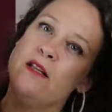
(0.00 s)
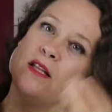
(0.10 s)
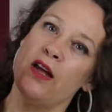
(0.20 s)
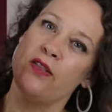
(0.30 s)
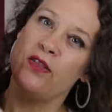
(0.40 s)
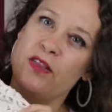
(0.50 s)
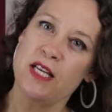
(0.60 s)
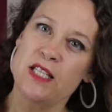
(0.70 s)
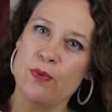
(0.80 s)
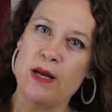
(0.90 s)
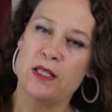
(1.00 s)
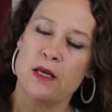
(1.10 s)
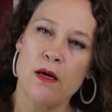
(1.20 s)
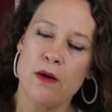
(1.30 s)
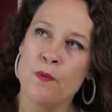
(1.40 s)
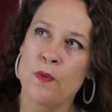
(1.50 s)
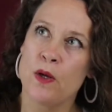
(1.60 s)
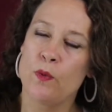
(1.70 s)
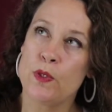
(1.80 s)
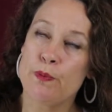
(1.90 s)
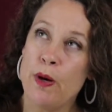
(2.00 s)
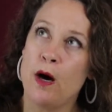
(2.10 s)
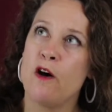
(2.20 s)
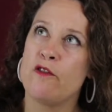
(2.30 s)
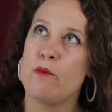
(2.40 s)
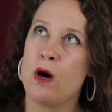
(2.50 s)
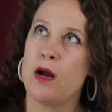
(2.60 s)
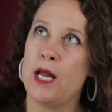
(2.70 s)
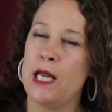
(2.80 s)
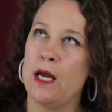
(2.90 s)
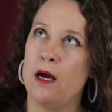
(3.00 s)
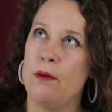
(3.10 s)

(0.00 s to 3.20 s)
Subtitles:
that this sweater was part of my